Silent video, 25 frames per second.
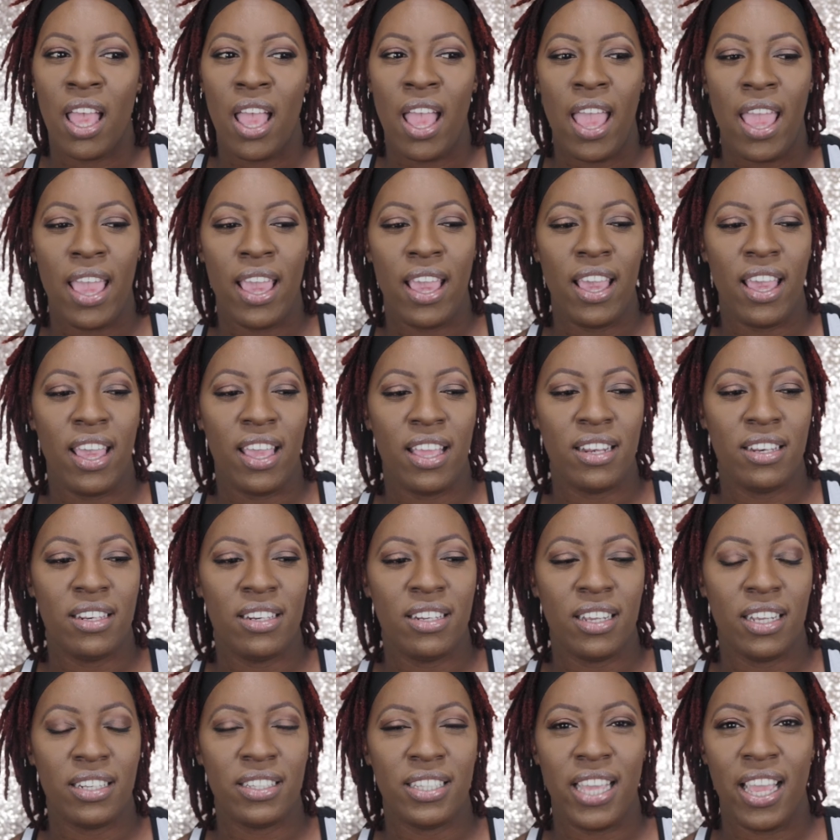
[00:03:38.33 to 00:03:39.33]

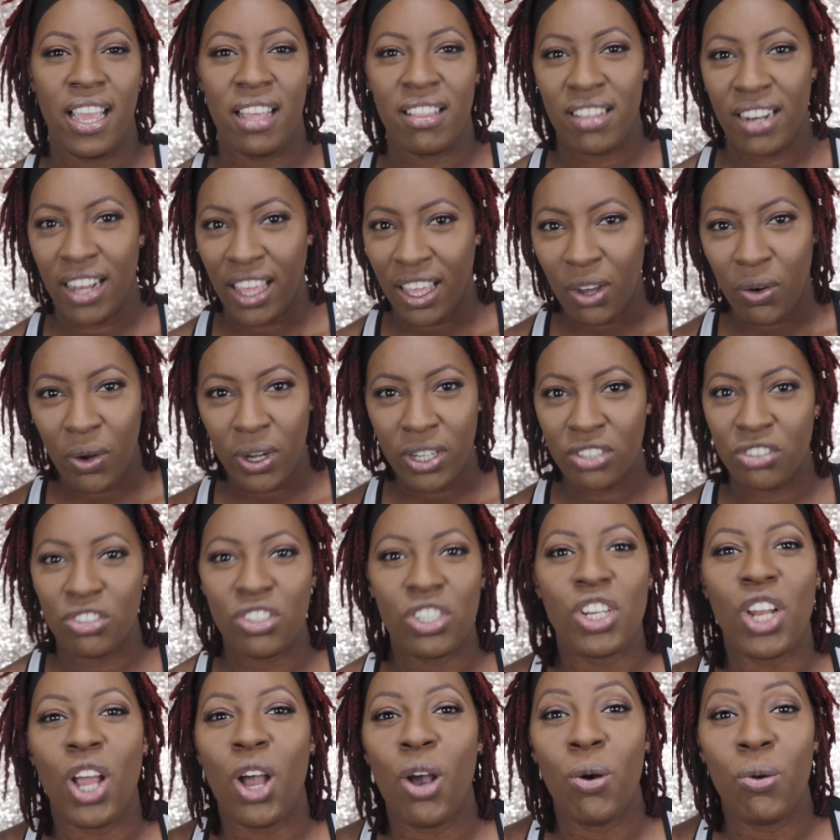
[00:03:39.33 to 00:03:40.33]
And the answer to that
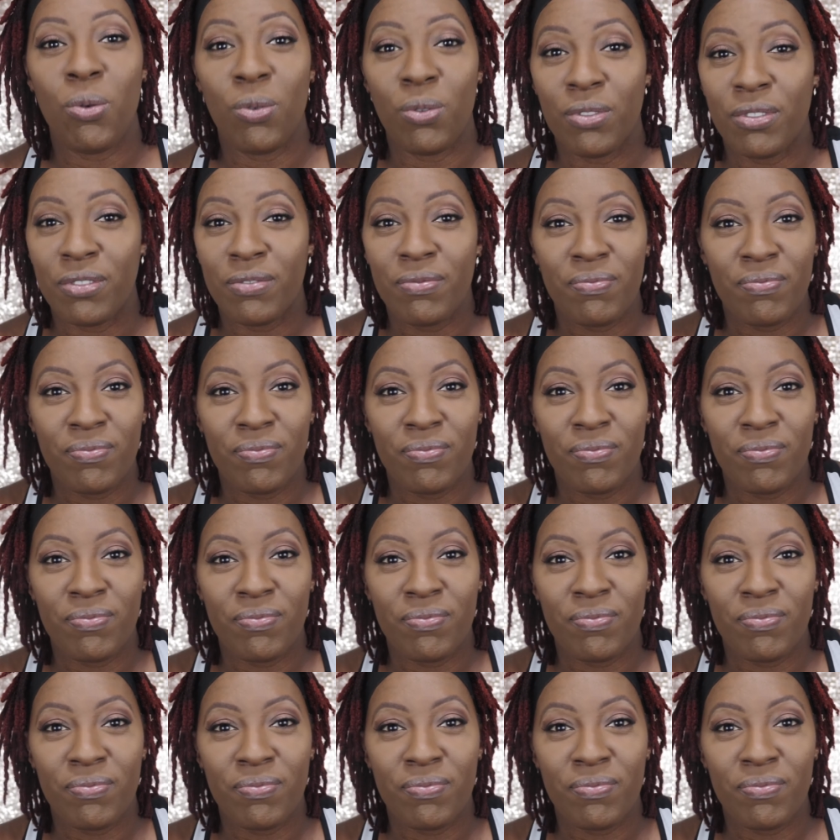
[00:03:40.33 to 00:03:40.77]
question, no.